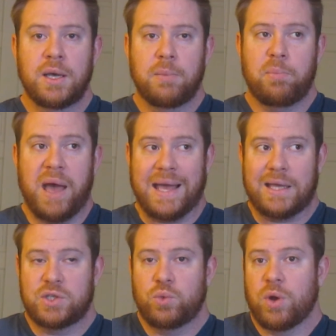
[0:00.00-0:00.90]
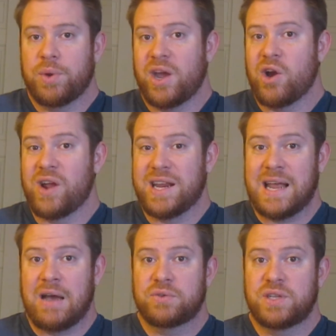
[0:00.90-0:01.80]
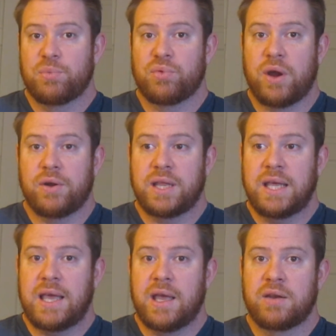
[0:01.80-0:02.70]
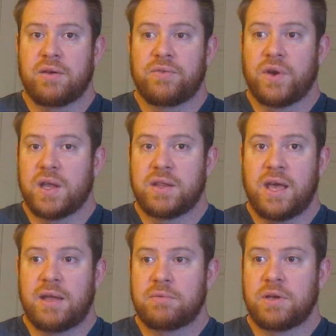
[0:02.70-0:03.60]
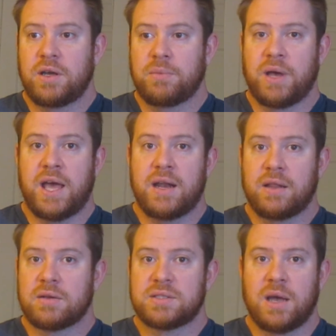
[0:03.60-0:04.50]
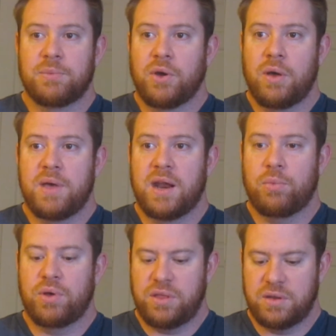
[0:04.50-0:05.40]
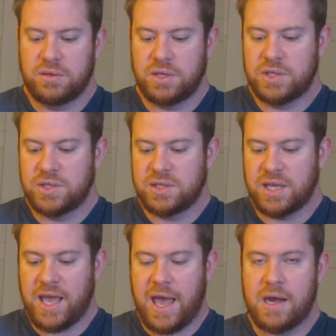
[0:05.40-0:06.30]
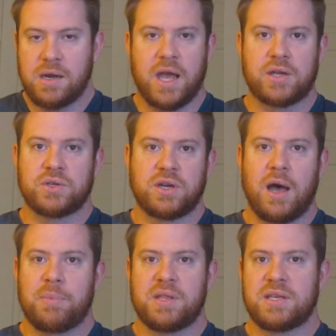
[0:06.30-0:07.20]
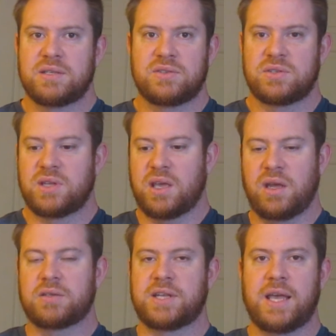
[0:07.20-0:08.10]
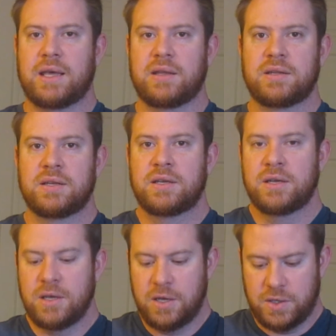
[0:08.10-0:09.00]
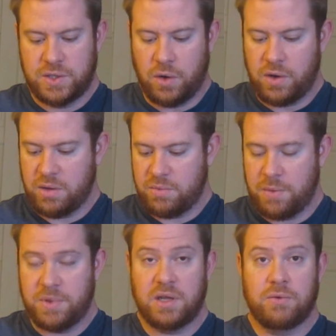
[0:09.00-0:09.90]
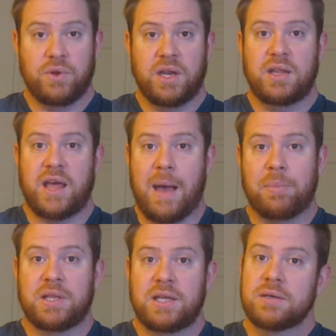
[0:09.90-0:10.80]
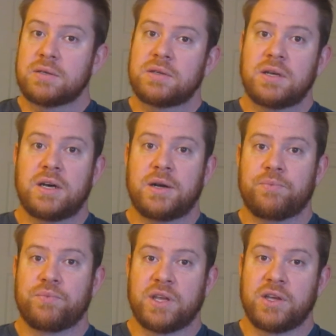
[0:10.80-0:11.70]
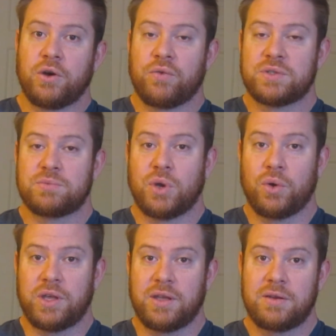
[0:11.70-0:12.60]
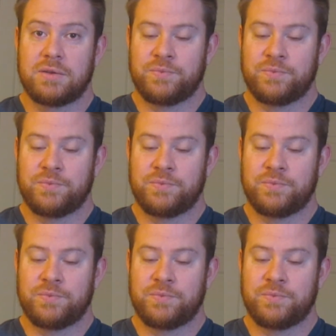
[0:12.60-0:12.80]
back to where we are right now temporarily, and a friend that I had a long time ago I met up with, and he just like had an extra copy of this and just like, here, take it. So I'm gonna read it happily. I can go for some Tolkien.